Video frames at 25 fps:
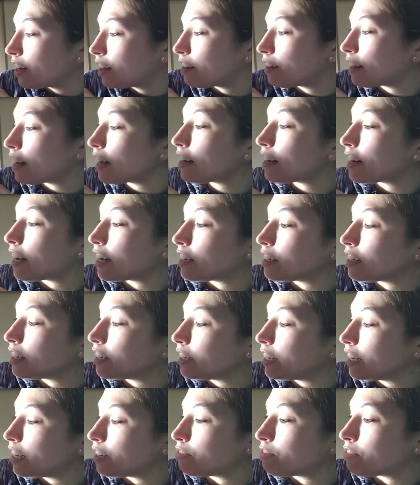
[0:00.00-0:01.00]
That night,
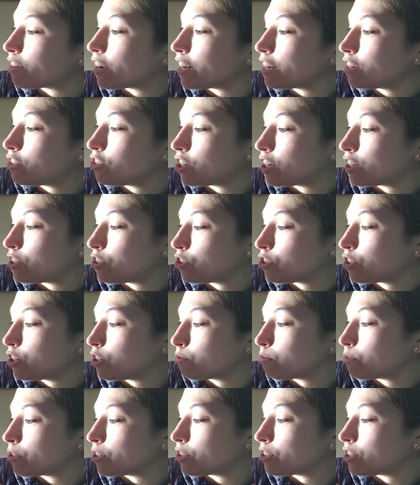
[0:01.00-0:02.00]
Lily invited Chester
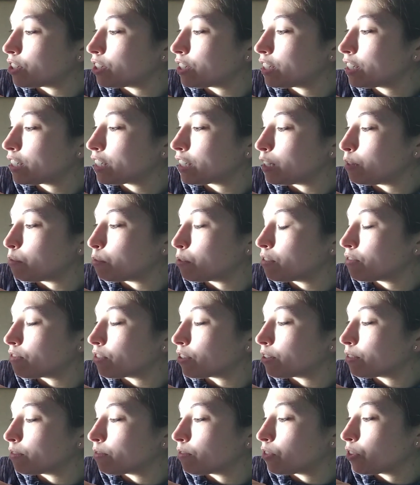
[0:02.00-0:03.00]
and Wilson to sleep
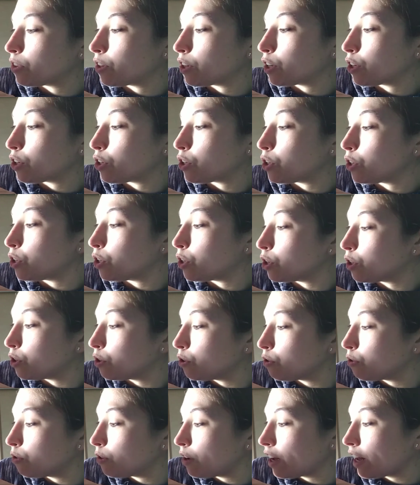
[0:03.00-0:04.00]
over.
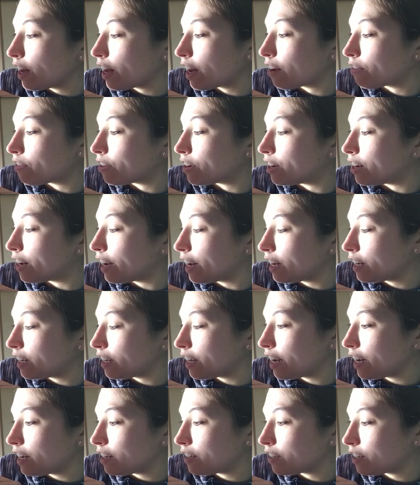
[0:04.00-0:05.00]
You have a
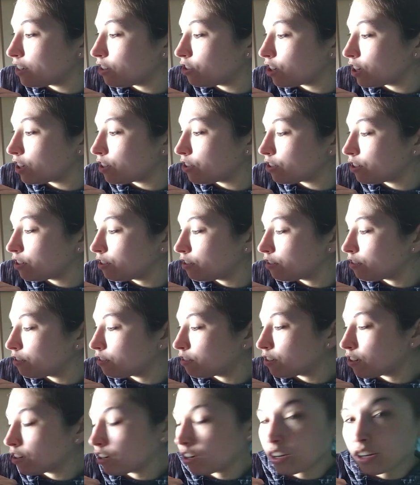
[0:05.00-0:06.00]
nightlight, said Chester.
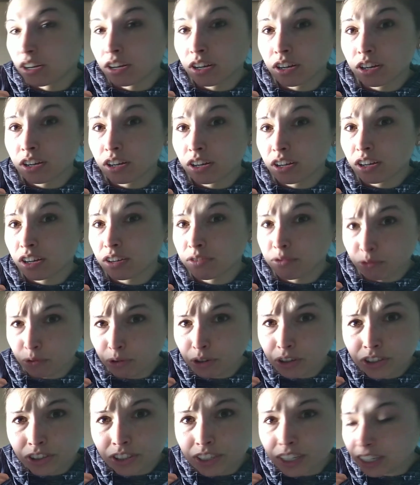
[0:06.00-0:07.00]
Of
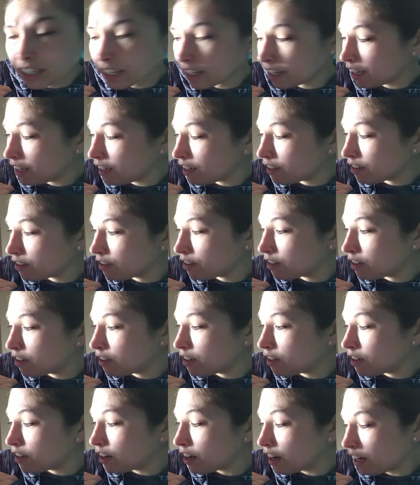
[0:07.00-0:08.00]
course, said Lily.
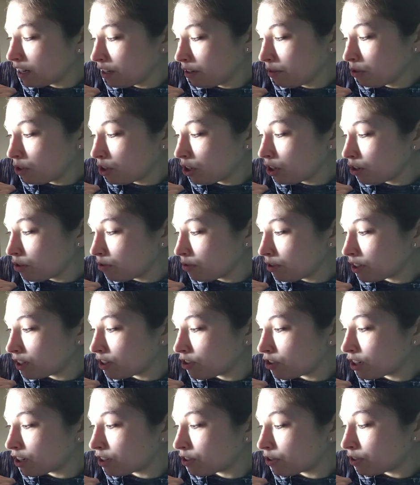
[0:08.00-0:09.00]
I do too, said
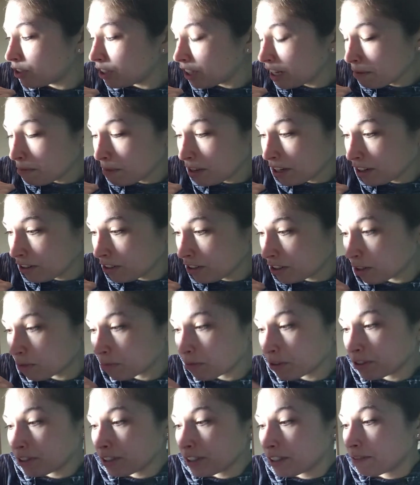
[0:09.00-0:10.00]
Chester. Same here, said
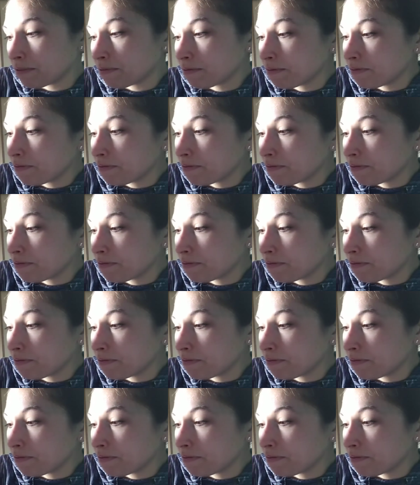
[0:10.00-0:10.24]
Wilson.